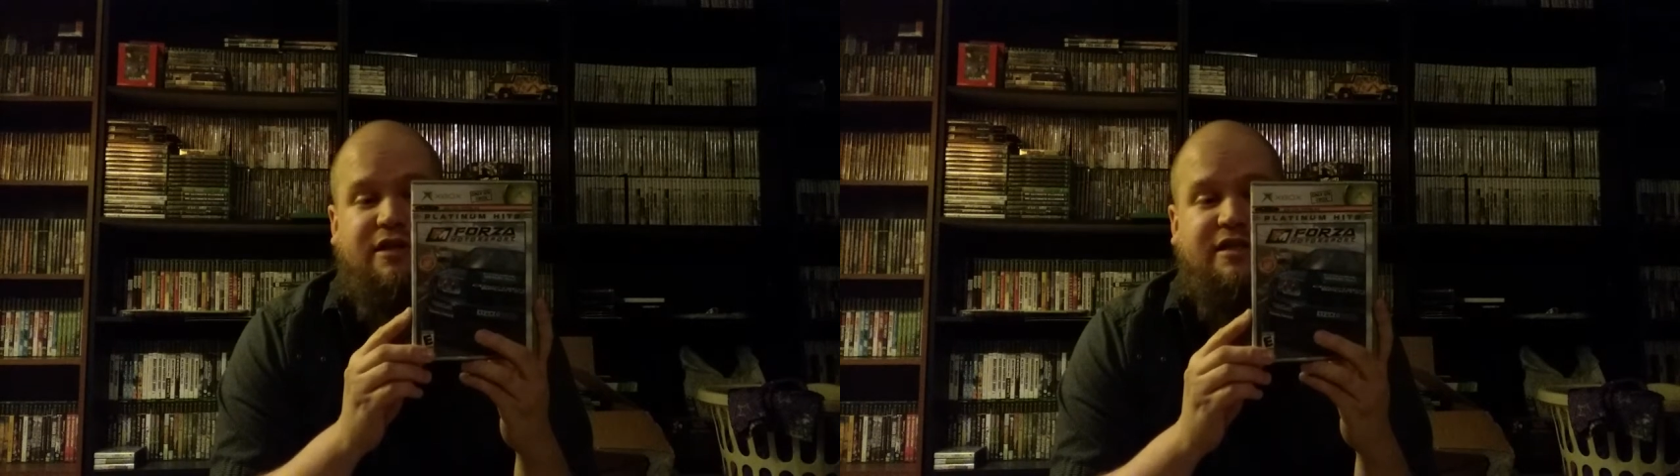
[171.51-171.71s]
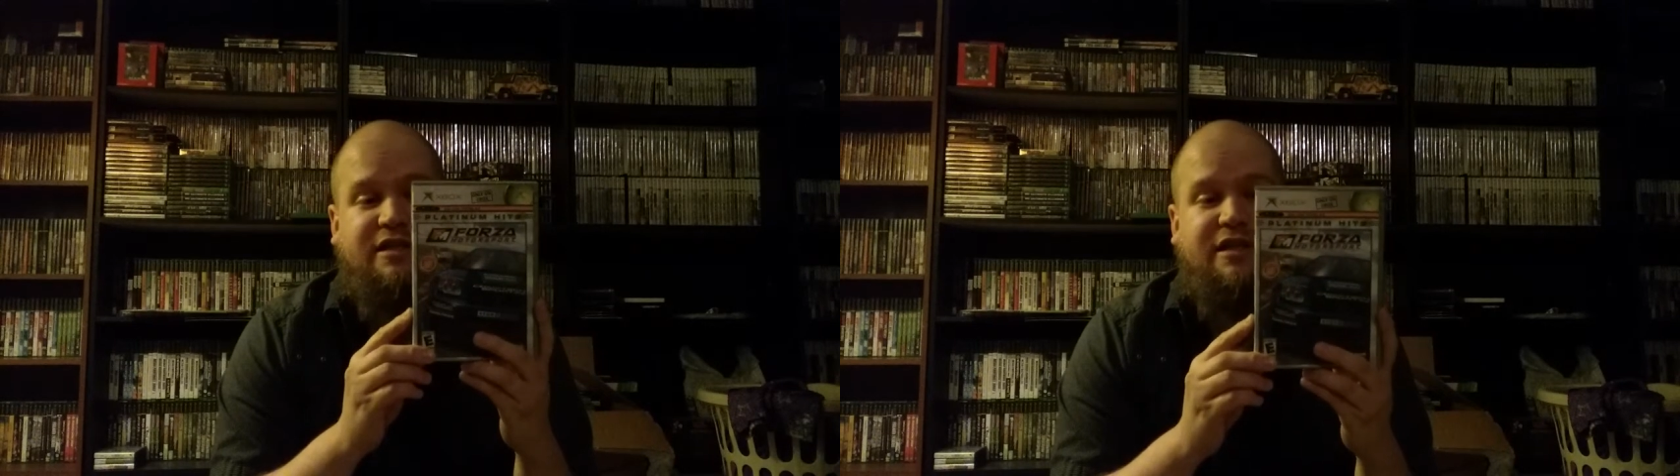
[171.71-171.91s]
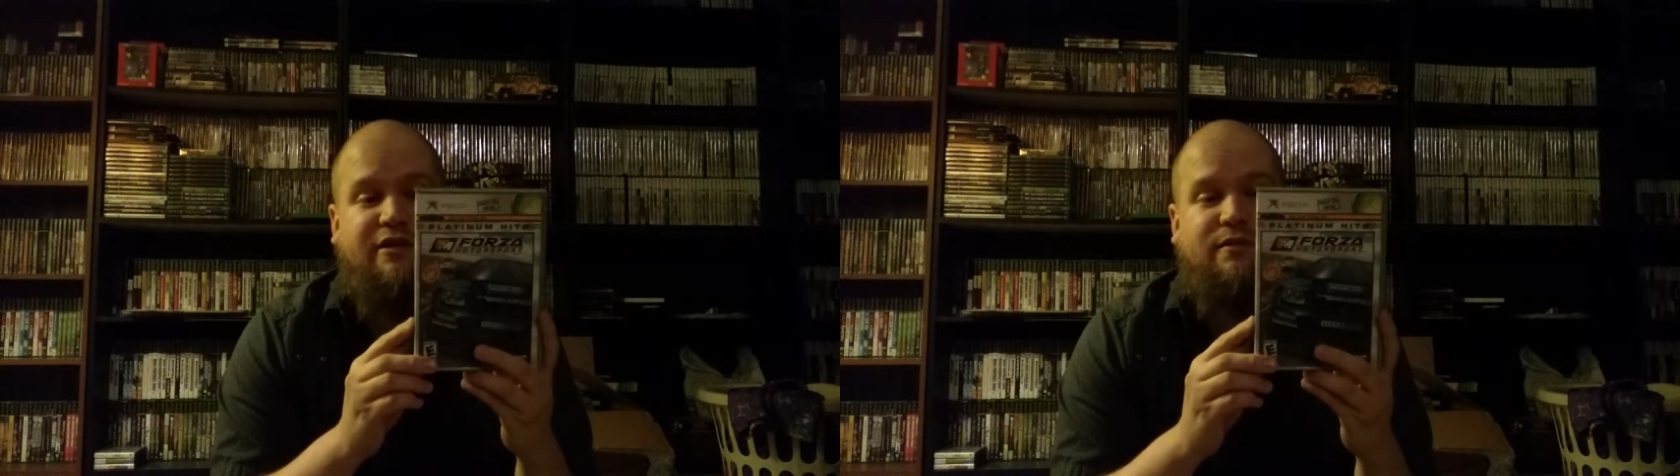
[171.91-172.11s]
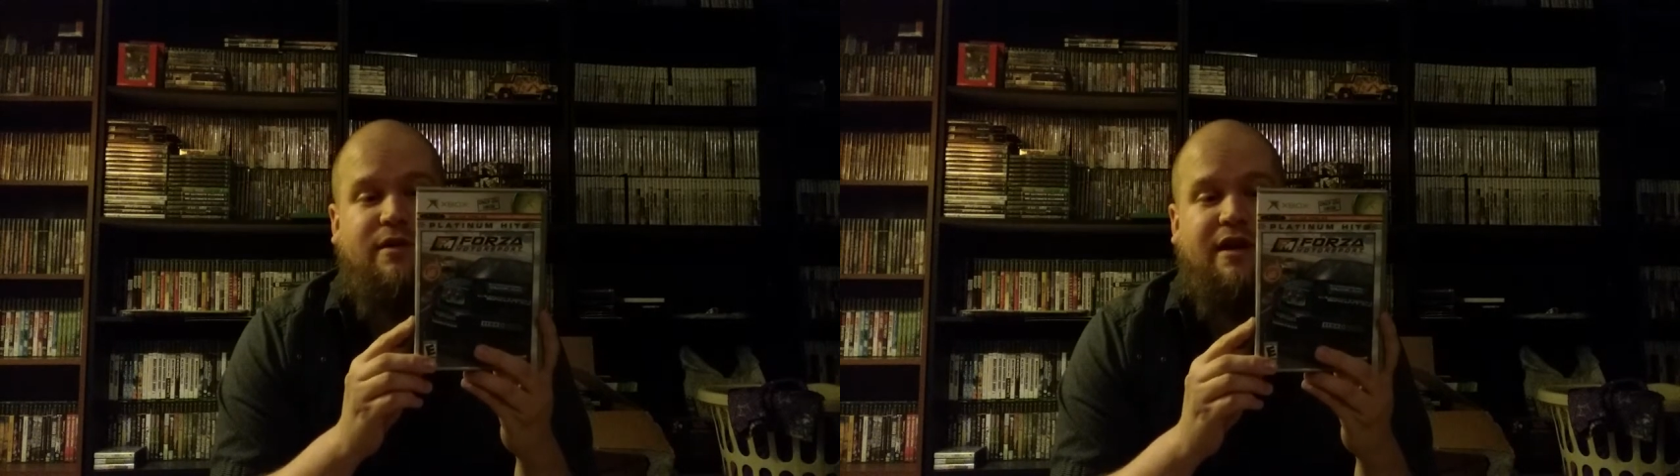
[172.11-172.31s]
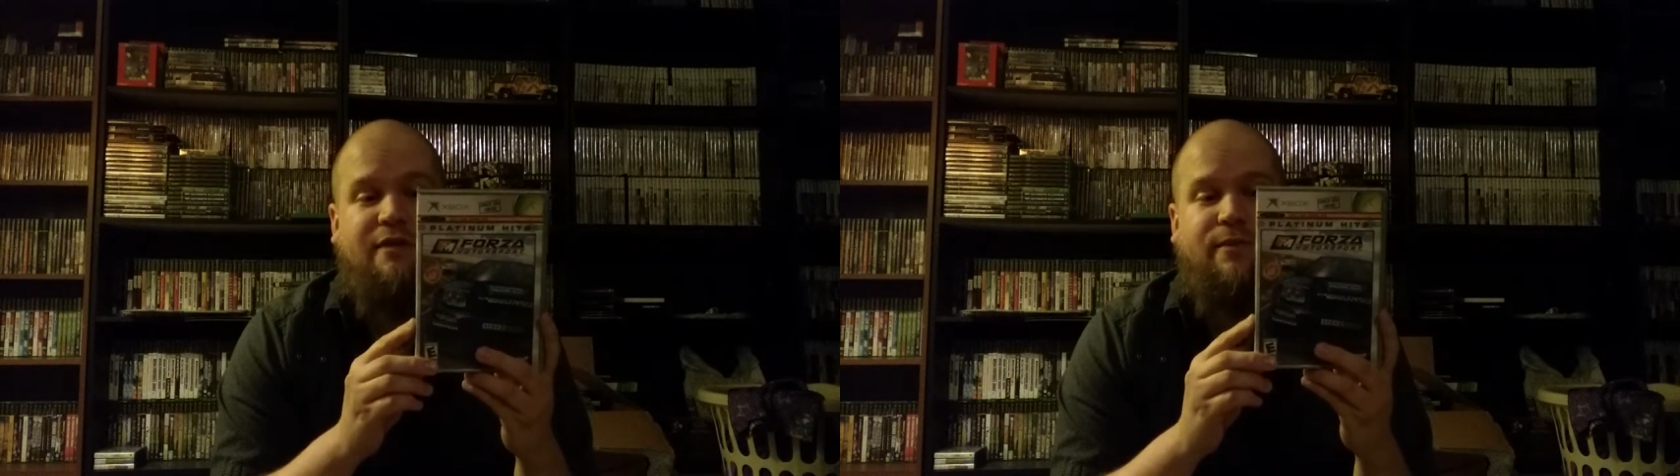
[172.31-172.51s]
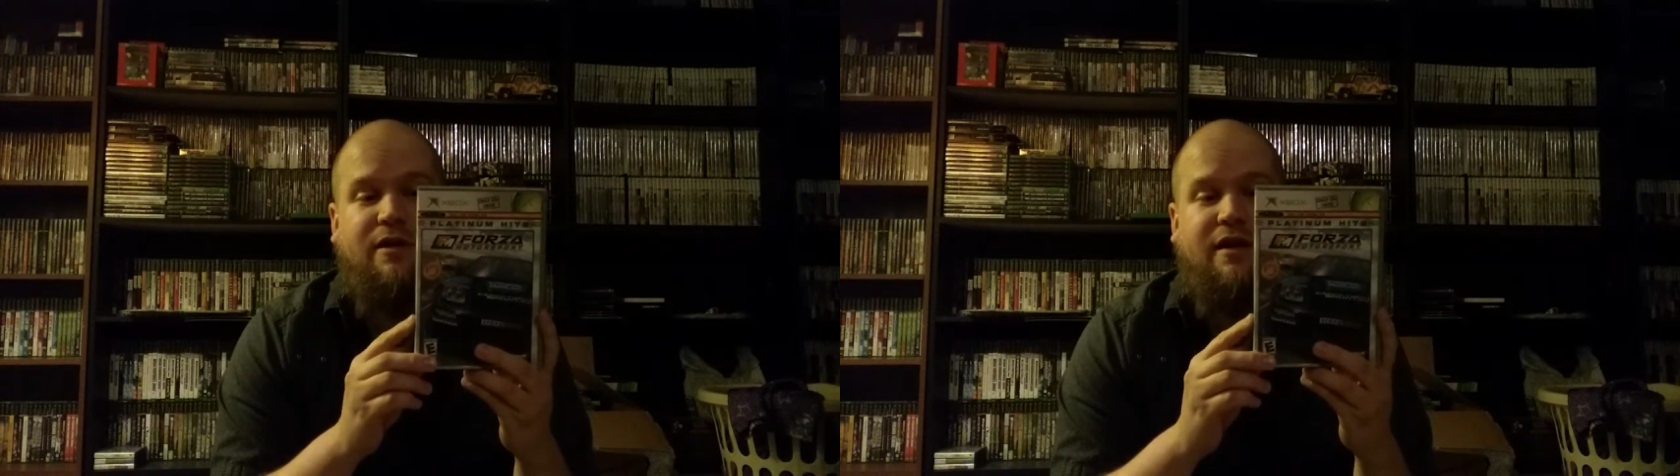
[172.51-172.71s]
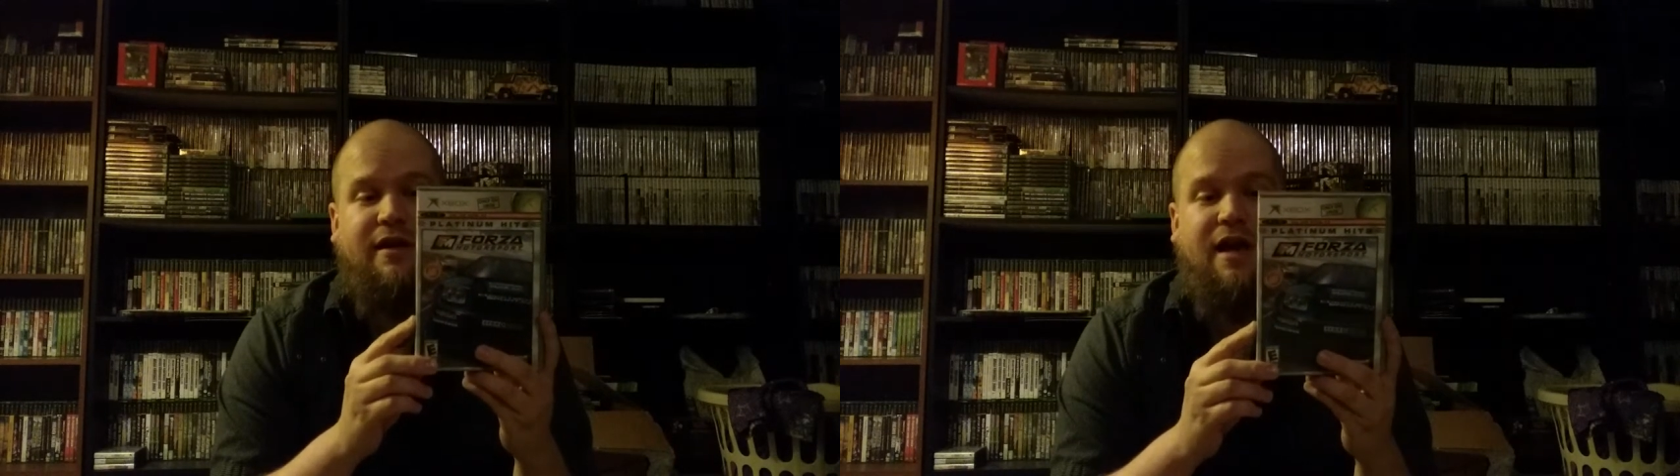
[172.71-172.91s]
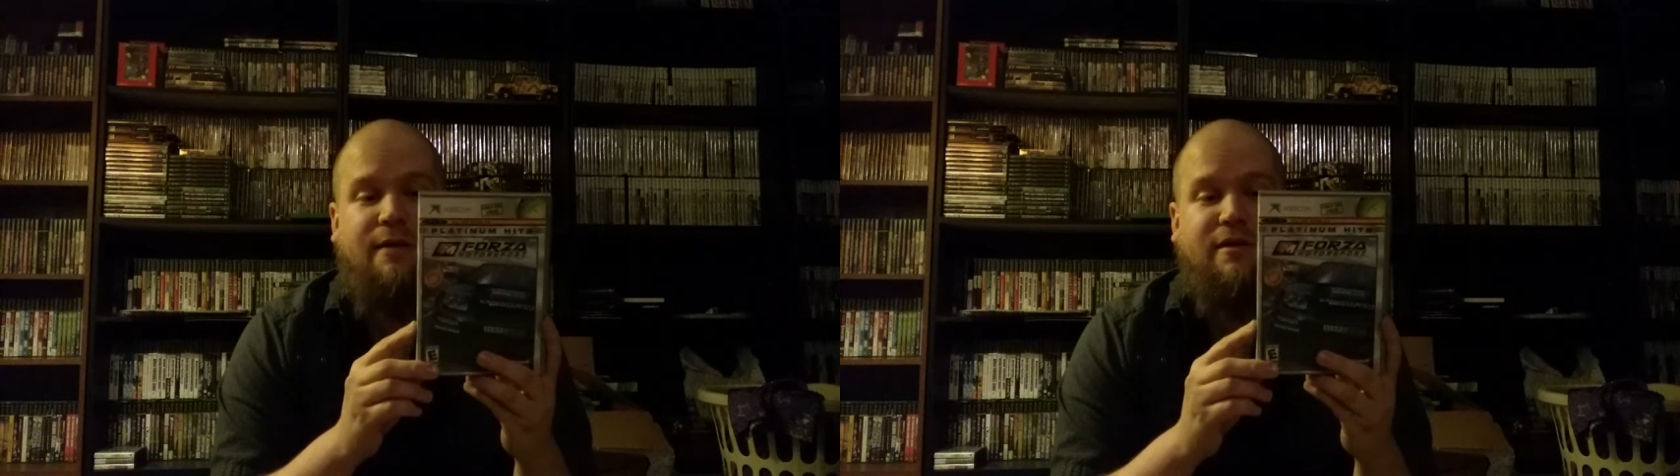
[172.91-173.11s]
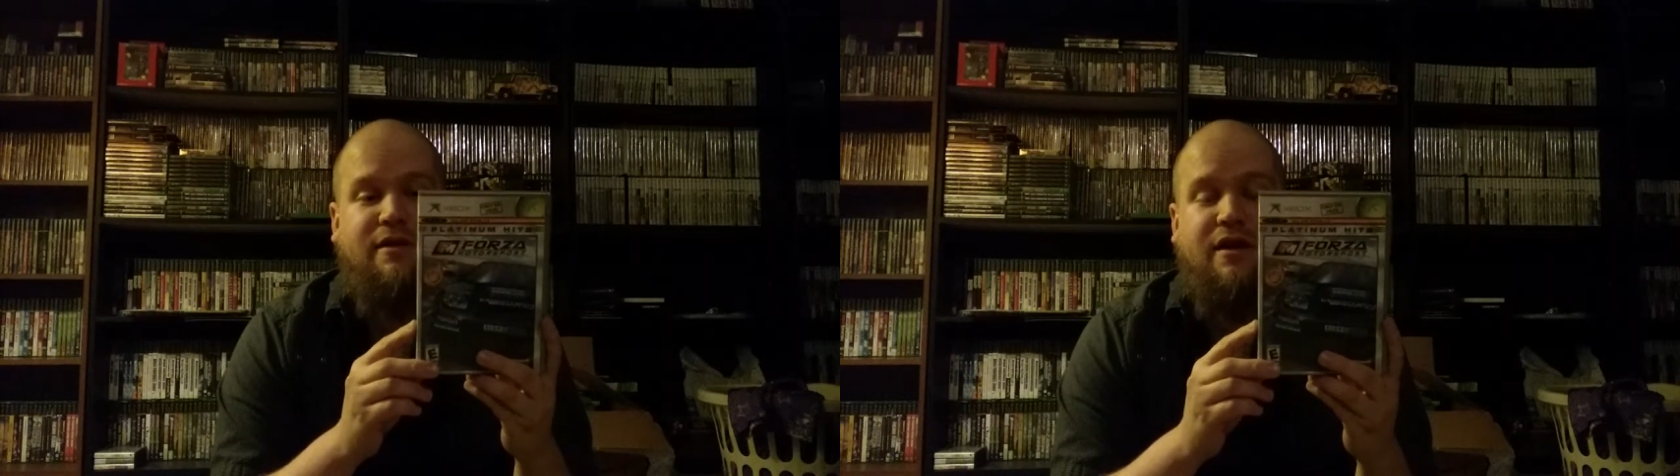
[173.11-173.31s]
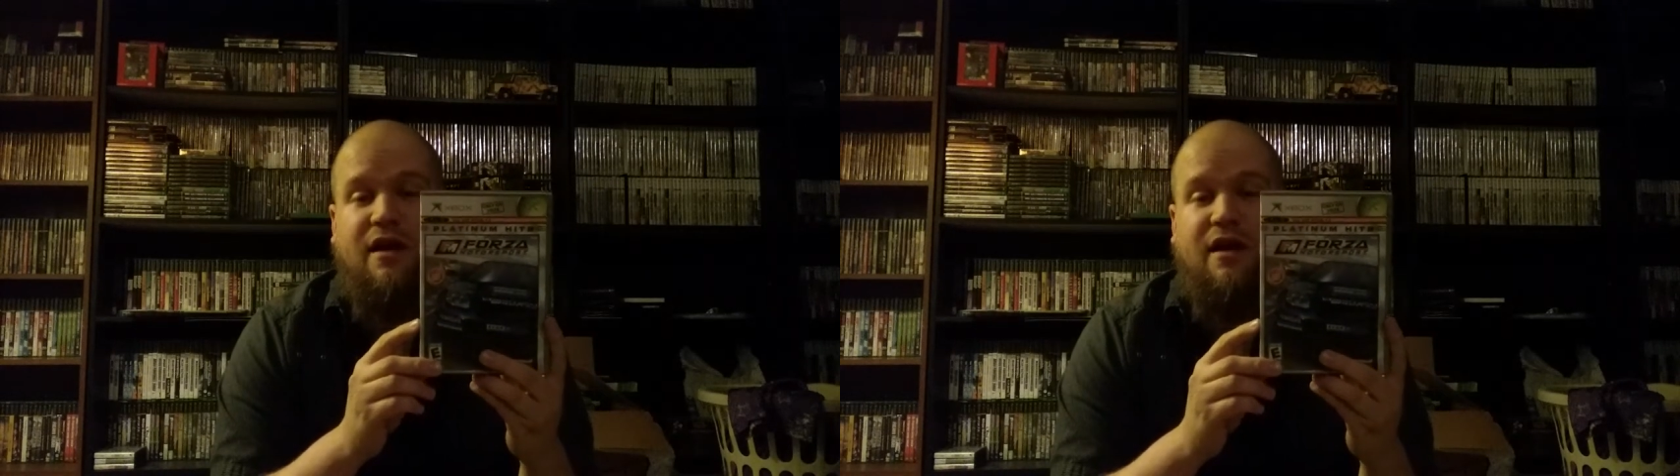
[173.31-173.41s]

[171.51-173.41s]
This is another one I'd put uncommon.